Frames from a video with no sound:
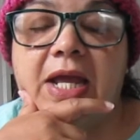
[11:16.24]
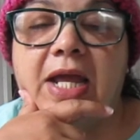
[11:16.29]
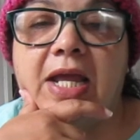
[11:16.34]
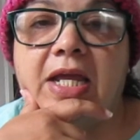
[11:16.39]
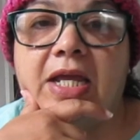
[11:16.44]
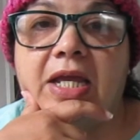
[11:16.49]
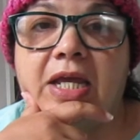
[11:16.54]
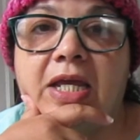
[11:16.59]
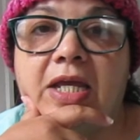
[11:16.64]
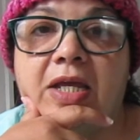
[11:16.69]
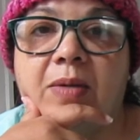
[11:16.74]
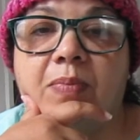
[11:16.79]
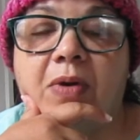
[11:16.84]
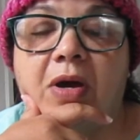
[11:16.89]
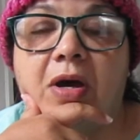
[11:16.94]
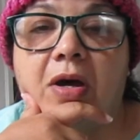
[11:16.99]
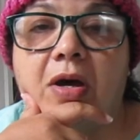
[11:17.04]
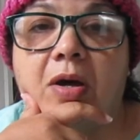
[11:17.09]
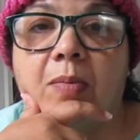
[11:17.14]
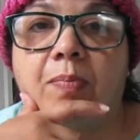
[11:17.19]
a
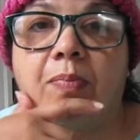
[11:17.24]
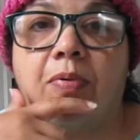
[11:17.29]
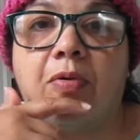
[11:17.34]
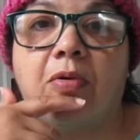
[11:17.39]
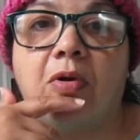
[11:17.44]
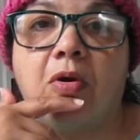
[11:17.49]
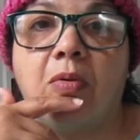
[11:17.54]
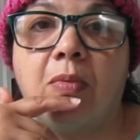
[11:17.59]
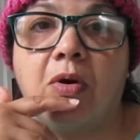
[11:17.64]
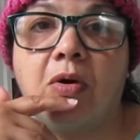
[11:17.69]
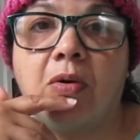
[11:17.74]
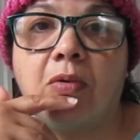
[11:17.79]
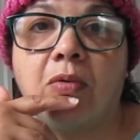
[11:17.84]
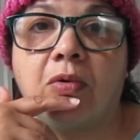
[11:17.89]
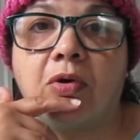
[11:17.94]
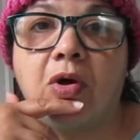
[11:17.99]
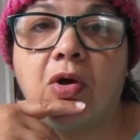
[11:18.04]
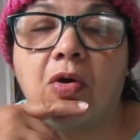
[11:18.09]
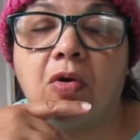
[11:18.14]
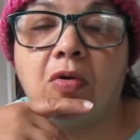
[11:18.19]

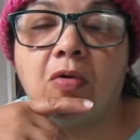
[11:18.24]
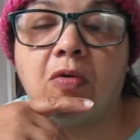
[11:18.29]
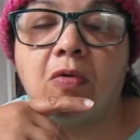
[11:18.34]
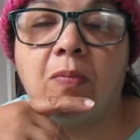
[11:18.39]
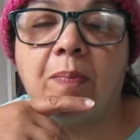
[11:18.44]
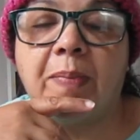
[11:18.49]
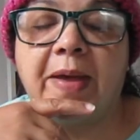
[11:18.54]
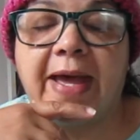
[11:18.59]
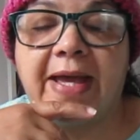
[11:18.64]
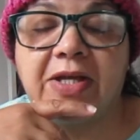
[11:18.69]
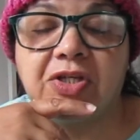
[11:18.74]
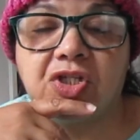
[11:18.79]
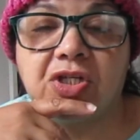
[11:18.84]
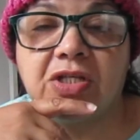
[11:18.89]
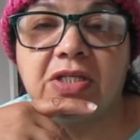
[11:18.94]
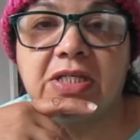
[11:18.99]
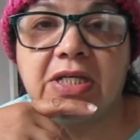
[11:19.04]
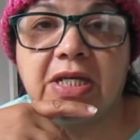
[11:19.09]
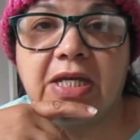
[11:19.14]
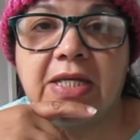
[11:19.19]
promo code
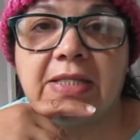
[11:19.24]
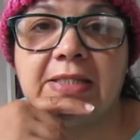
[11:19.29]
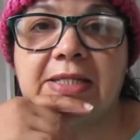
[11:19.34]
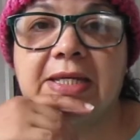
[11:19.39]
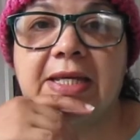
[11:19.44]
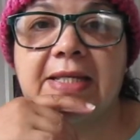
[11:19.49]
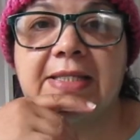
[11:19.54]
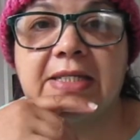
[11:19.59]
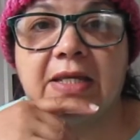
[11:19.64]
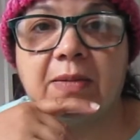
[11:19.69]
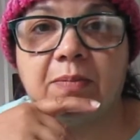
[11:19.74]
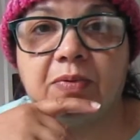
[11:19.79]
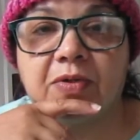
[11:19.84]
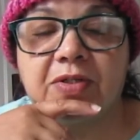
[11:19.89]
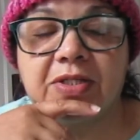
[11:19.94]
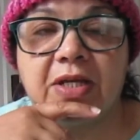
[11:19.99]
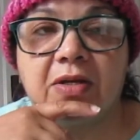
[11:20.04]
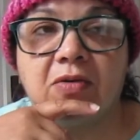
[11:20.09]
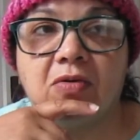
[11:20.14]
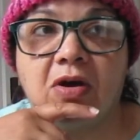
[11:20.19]
PASSION10 to get
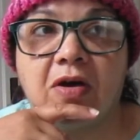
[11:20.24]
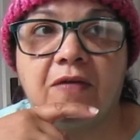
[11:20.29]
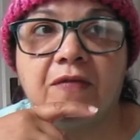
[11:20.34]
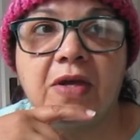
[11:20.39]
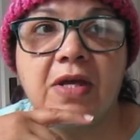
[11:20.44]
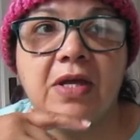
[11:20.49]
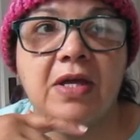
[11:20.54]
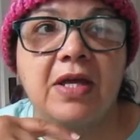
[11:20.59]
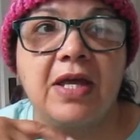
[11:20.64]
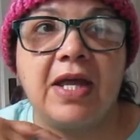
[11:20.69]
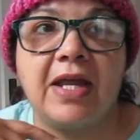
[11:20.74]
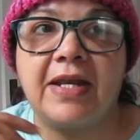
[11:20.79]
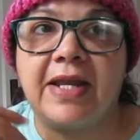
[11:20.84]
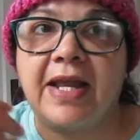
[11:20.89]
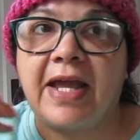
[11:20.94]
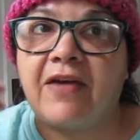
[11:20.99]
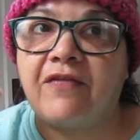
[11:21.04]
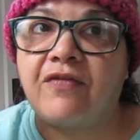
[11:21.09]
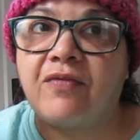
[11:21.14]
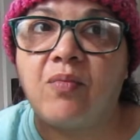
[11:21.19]
10% off, and they
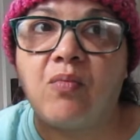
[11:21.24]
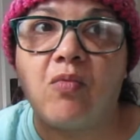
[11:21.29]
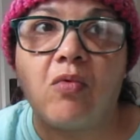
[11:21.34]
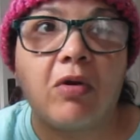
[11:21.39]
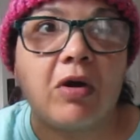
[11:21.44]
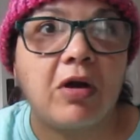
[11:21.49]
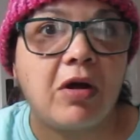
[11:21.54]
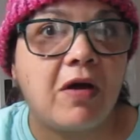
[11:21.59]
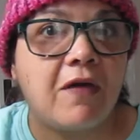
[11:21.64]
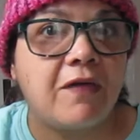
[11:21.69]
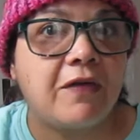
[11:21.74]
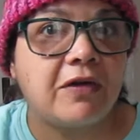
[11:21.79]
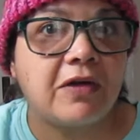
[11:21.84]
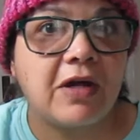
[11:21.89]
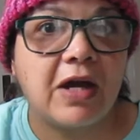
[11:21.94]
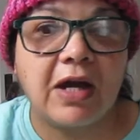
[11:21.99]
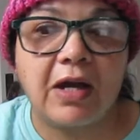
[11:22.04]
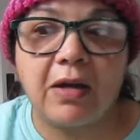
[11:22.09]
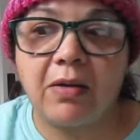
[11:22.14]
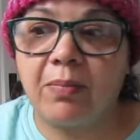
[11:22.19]
have more
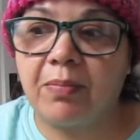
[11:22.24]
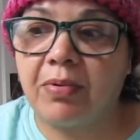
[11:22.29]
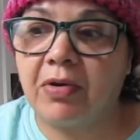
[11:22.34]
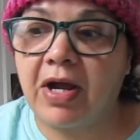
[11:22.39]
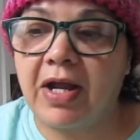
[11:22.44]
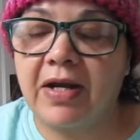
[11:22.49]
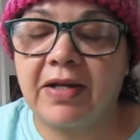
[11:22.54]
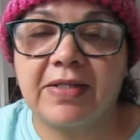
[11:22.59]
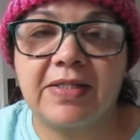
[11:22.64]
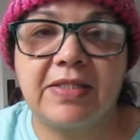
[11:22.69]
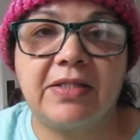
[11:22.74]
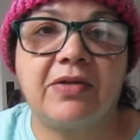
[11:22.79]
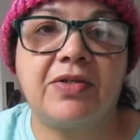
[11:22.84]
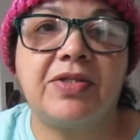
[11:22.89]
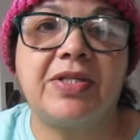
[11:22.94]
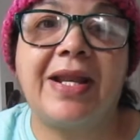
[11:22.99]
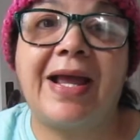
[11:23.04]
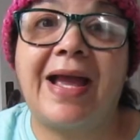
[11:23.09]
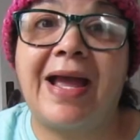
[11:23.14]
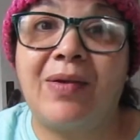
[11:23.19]
other products there
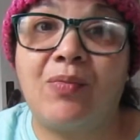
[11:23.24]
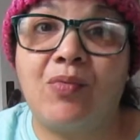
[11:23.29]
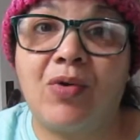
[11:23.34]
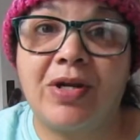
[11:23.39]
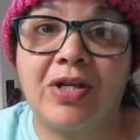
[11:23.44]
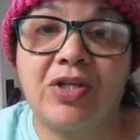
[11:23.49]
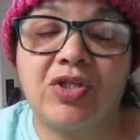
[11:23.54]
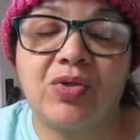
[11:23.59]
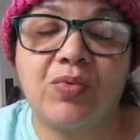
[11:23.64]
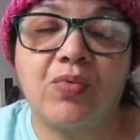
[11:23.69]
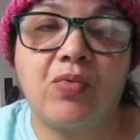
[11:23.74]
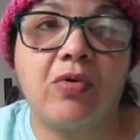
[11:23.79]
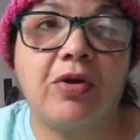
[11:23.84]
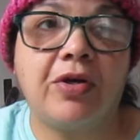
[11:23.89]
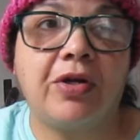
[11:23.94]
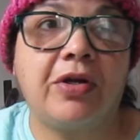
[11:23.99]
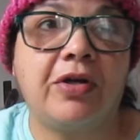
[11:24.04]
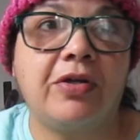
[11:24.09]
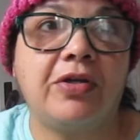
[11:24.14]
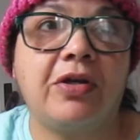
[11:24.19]
that I wanted to
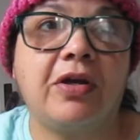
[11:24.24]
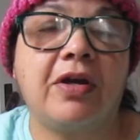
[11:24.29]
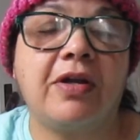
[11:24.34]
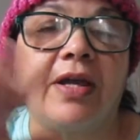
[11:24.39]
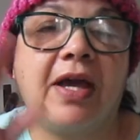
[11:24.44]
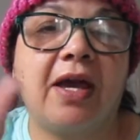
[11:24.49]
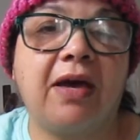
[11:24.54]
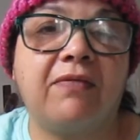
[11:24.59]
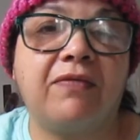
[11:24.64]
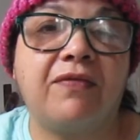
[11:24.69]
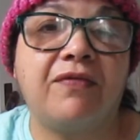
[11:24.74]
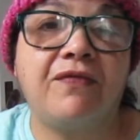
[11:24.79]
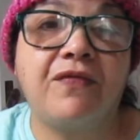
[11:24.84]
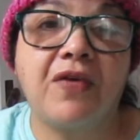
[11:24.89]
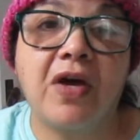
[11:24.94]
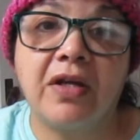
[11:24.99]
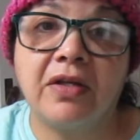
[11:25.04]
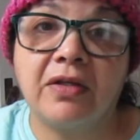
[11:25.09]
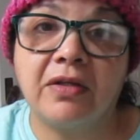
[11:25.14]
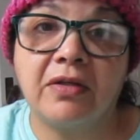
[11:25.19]
order. You're gonna have
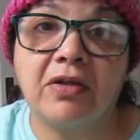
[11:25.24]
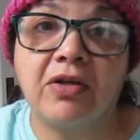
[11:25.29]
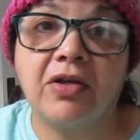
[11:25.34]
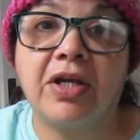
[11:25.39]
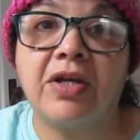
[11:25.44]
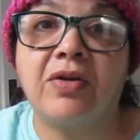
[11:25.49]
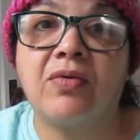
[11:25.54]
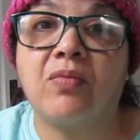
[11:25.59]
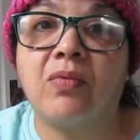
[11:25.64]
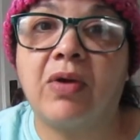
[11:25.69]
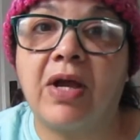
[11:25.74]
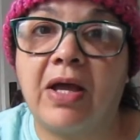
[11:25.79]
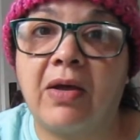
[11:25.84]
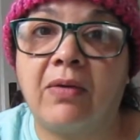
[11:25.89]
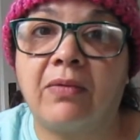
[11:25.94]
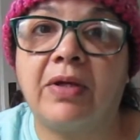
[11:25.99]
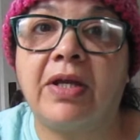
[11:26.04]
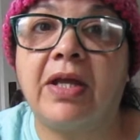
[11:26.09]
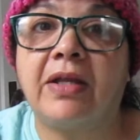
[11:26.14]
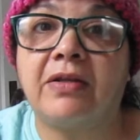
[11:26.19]
fun looking
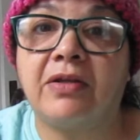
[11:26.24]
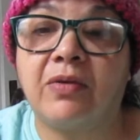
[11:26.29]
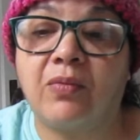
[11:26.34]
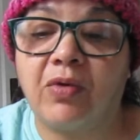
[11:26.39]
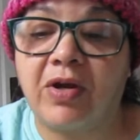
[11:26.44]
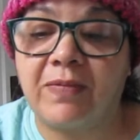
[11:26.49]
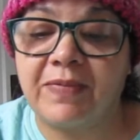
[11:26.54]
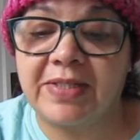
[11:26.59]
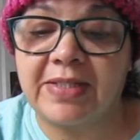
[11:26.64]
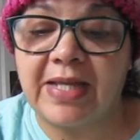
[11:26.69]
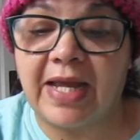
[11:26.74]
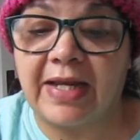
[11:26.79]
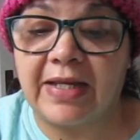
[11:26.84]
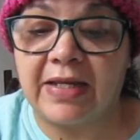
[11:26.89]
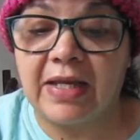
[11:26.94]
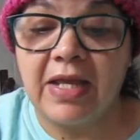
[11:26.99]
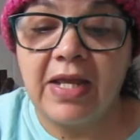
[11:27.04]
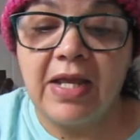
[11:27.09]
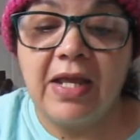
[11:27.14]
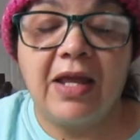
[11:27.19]
around at their website.
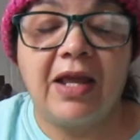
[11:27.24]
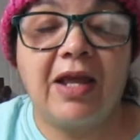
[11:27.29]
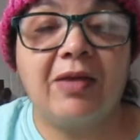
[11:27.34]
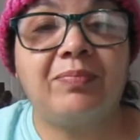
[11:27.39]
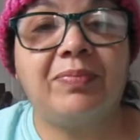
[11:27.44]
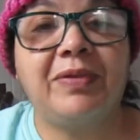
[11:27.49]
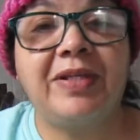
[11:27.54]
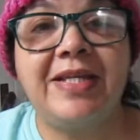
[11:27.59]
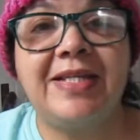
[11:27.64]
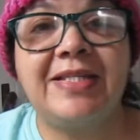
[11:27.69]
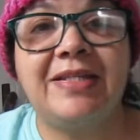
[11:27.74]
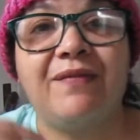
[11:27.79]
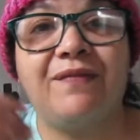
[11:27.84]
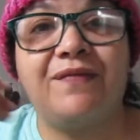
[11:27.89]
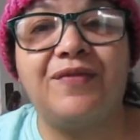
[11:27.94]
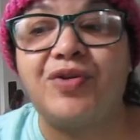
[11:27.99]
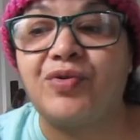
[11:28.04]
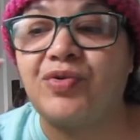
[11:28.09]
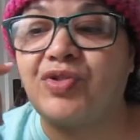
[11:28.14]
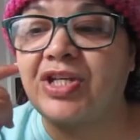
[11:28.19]
And please,
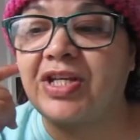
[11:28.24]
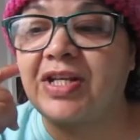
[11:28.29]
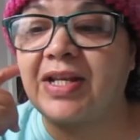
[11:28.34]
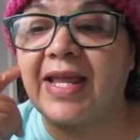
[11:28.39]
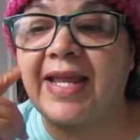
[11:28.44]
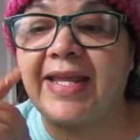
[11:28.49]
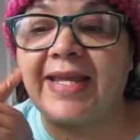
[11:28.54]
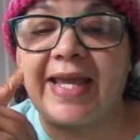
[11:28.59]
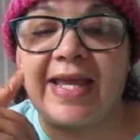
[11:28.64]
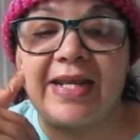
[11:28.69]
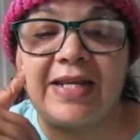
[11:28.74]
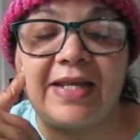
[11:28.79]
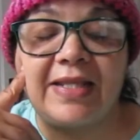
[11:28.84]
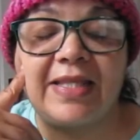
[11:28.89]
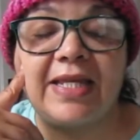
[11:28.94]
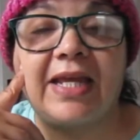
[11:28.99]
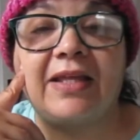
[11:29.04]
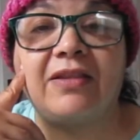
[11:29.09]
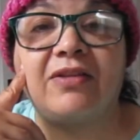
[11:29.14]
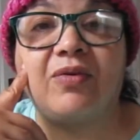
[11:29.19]
if you did like
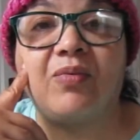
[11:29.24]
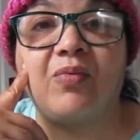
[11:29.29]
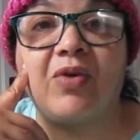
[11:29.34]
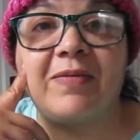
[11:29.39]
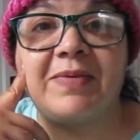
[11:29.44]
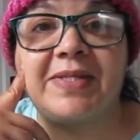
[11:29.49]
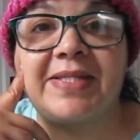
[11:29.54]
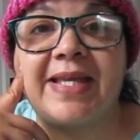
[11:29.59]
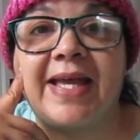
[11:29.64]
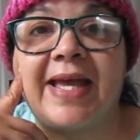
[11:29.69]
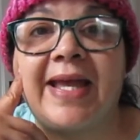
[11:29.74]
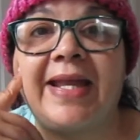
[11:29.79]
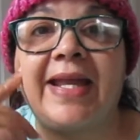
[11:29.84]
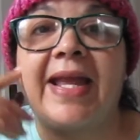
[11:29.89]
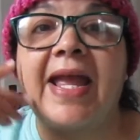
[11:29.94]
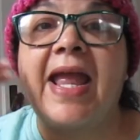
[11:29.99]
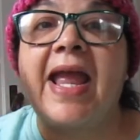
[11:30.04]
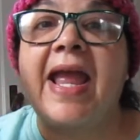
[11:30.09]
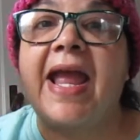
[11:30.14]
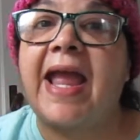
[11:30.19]
anything at their
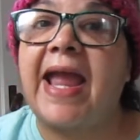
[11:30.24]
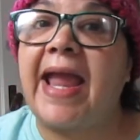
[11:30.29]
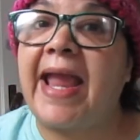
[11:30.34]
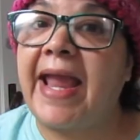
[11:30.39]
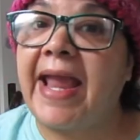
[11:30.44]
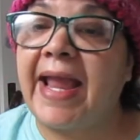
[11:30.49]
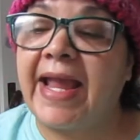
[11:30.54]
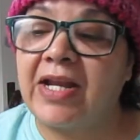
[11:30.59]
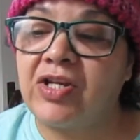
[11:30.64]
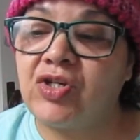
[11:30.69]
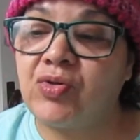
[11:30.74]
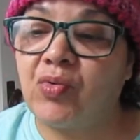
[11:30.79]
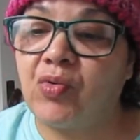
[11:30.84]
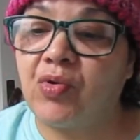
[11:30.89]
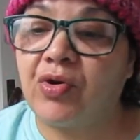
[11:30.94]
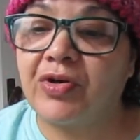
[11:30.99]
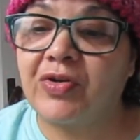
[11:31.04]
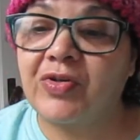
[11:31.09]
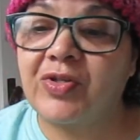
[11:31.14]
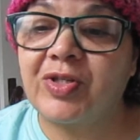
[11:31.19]
website and you
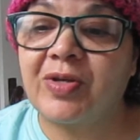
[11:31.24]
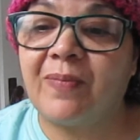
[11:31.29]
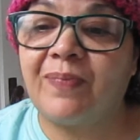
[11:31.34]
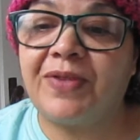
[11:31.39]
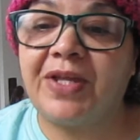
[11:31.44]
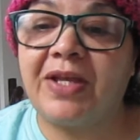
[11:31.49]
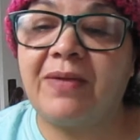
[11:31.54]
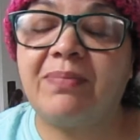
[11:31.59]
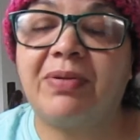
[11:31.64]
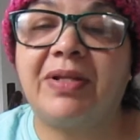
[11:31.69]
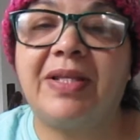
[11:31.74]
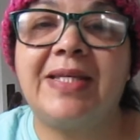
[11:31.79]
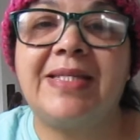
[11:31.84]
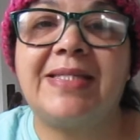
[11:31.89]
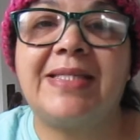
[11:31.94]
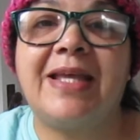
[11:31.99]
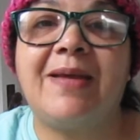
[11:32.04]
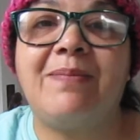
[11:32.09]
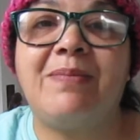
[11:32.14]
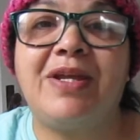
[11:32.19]
order something,
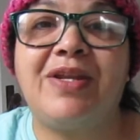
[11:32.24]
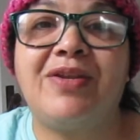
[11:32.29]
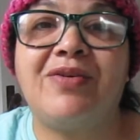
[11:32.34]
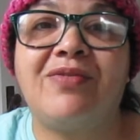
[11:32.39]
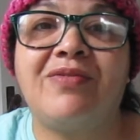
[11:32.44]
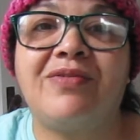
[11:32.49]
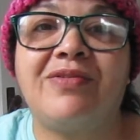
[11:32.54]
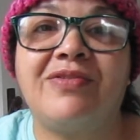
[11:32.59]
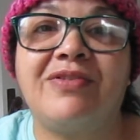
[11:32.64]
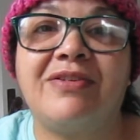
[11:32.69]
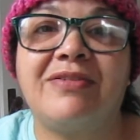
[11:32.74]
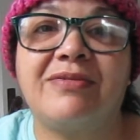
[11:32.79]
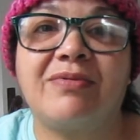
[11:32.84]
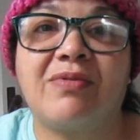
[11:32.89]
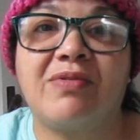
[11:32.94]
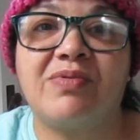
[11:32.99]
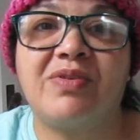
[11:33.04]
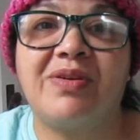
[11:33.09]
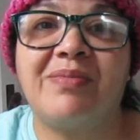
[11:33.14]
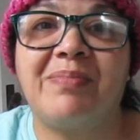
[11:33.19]
please let me know in the
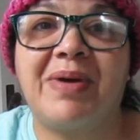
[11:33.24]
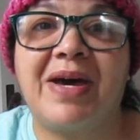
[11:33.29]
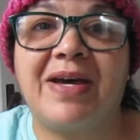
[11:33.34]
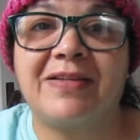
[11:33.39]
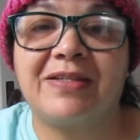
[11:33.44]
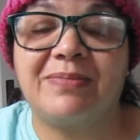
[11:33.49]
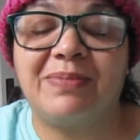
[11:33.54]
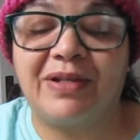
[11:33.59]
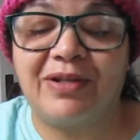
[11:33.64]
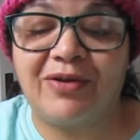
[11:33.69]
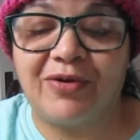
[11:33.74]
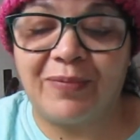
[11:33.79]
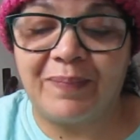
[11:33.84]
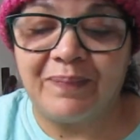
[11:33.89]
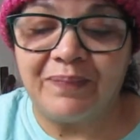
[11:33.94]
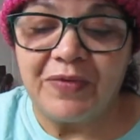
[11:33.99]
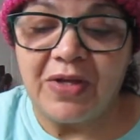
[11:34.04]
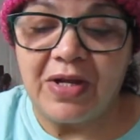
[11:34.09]
description box below.